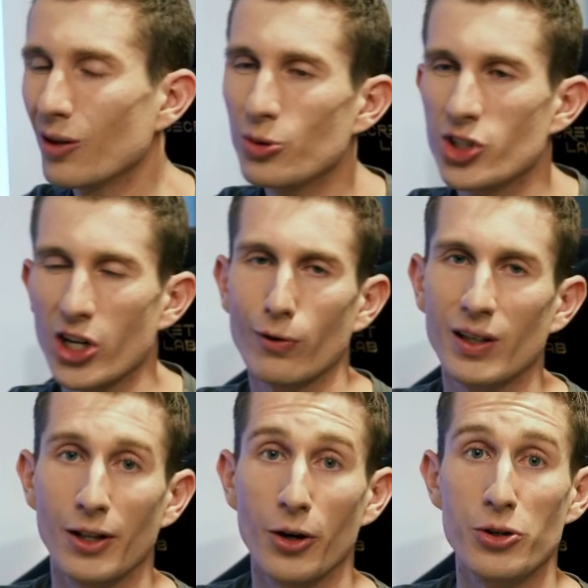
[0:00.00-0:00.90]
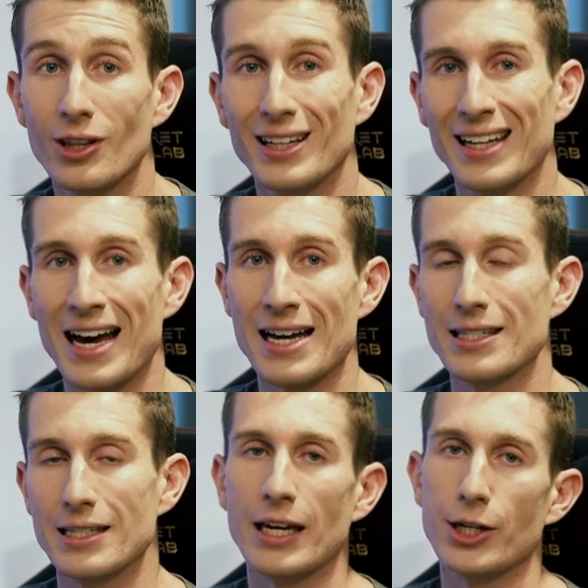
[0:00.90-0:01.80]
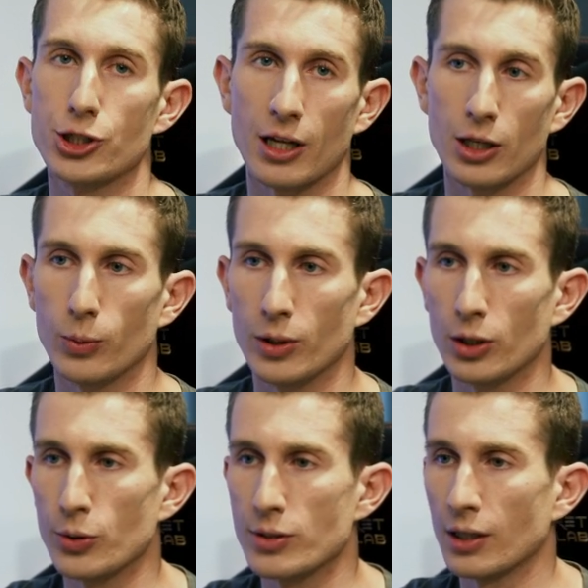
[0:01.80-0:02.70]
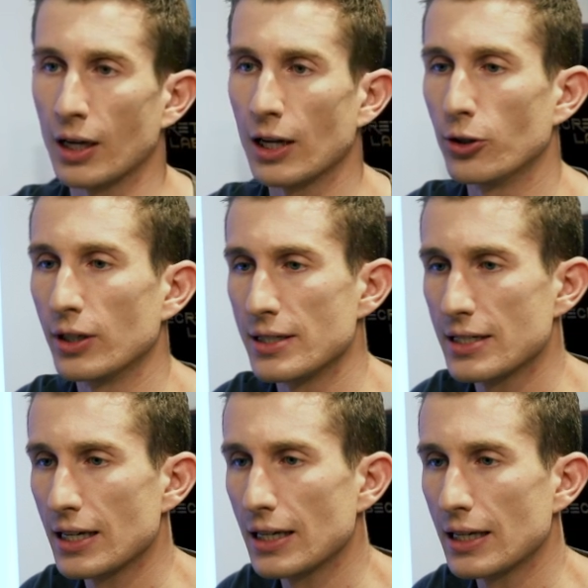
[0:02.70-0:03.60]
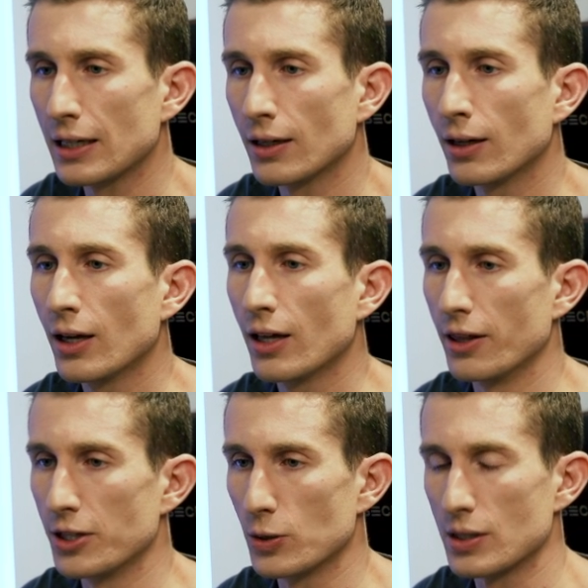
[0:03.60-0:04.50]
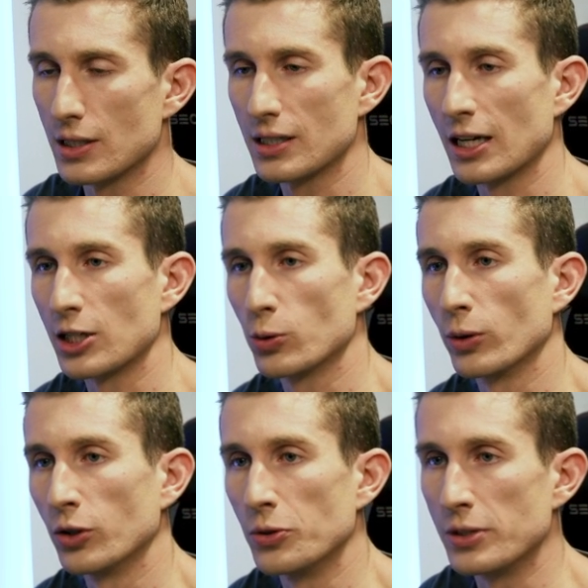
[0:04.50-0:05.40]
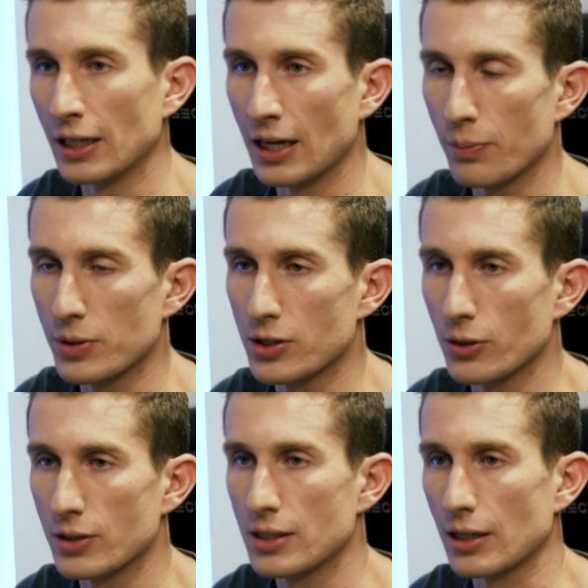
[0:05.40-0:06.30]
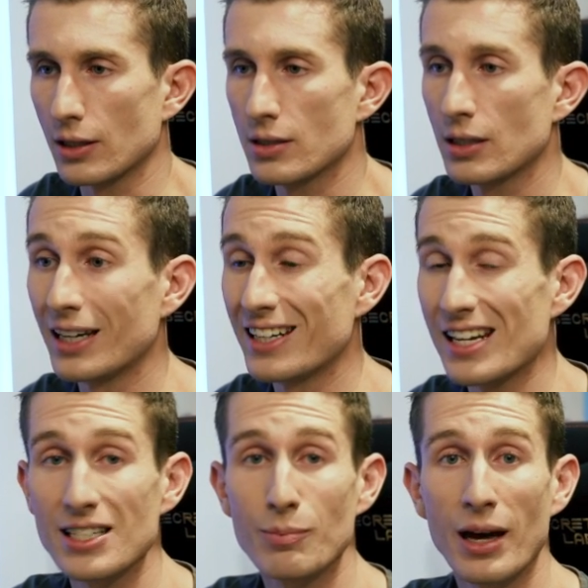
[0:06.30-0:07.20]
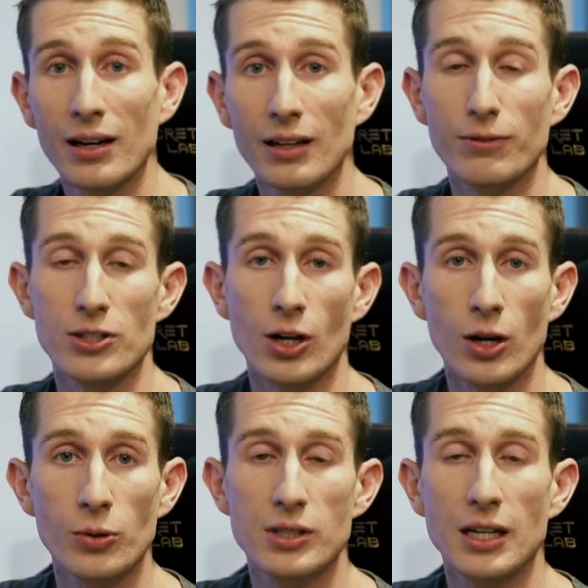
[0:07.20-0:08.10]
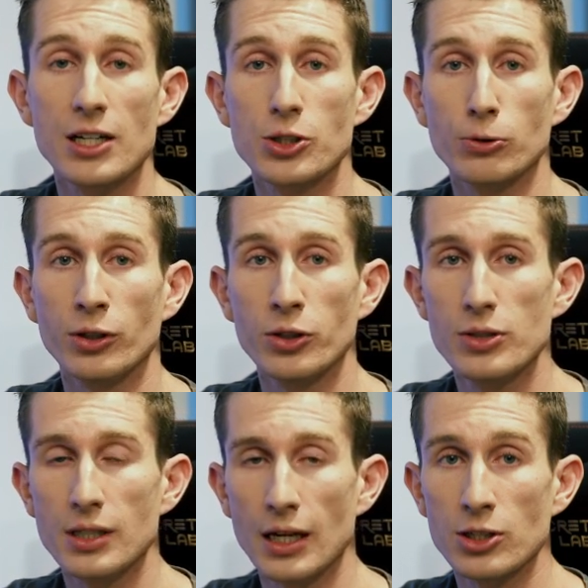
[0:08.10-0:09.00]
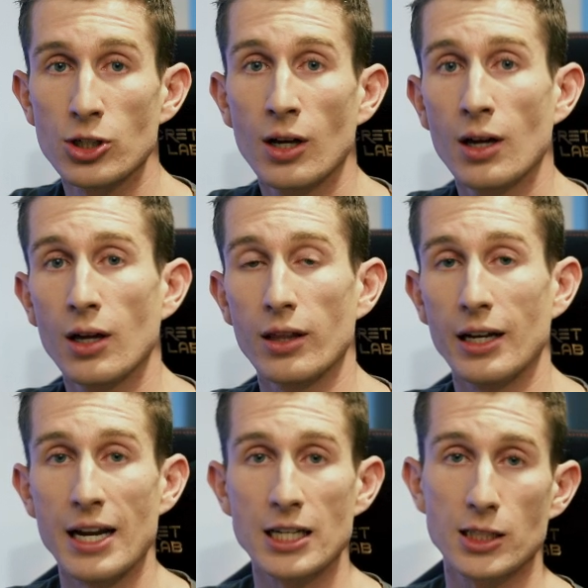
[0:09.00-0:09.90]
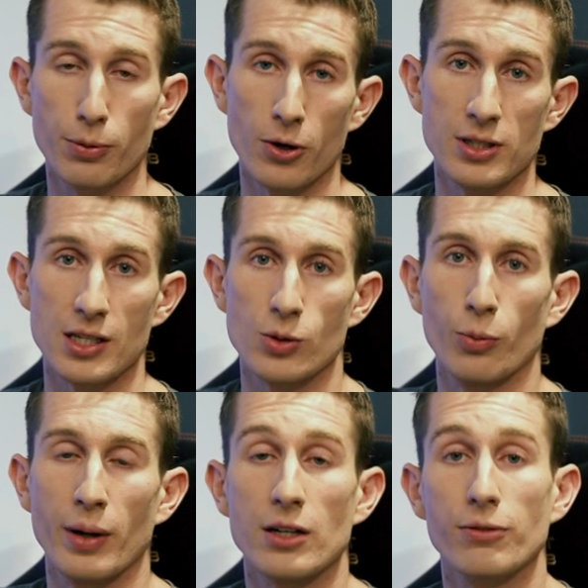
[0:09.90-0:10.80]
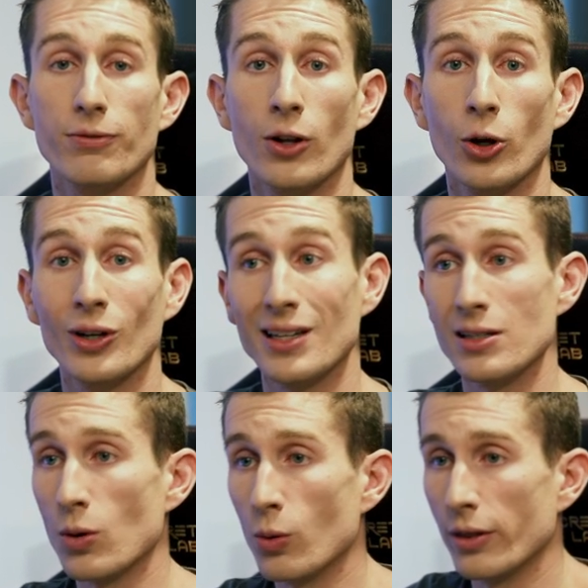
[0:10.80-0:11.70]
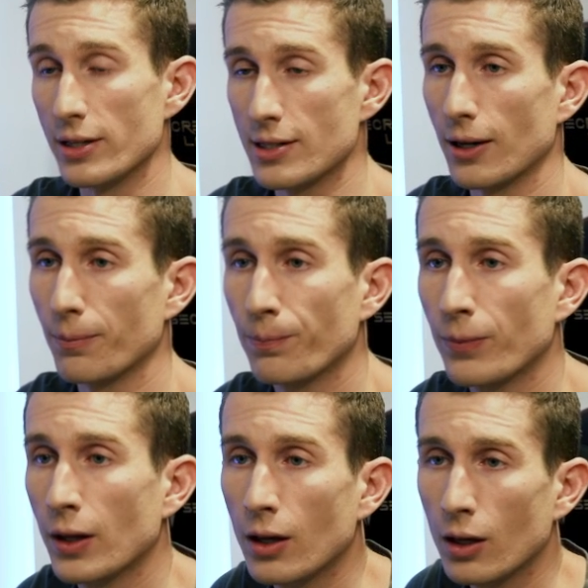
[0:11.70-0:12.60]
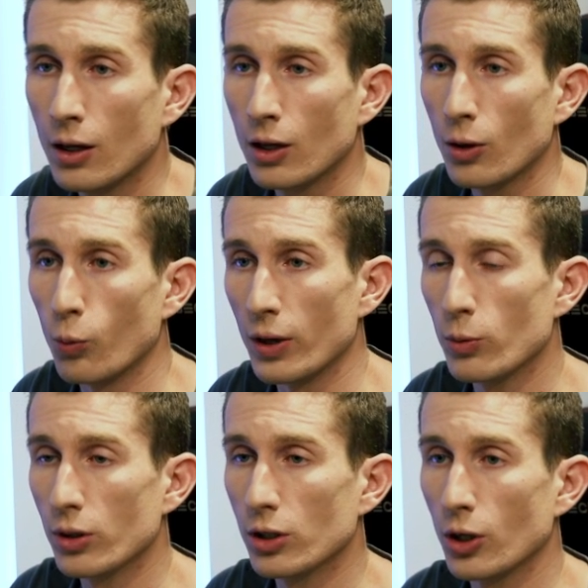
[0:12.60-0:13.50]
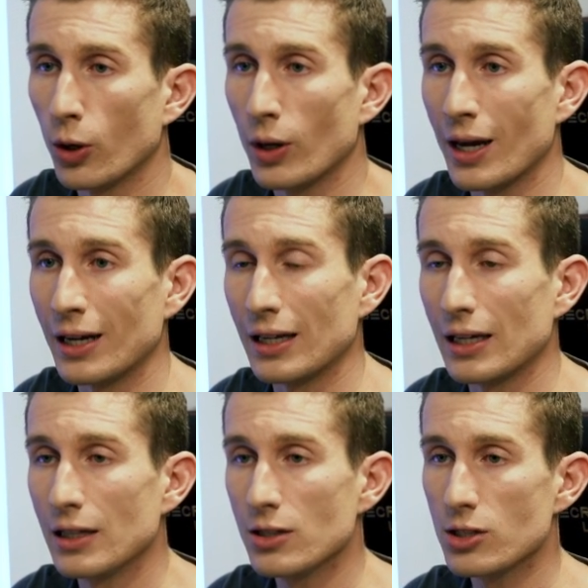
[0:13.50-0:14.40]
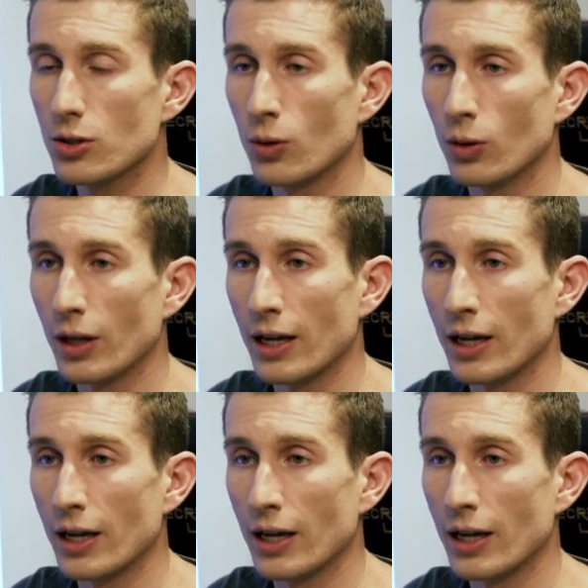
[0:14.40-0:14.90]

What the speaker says: it will generally load to the last sketch that you were using. And you can see here, this was the sketch we were using in episode 6. It doesn't matter if it's an old sketch or a new sketch, the next process we're about to follow is all the same. We want to go and install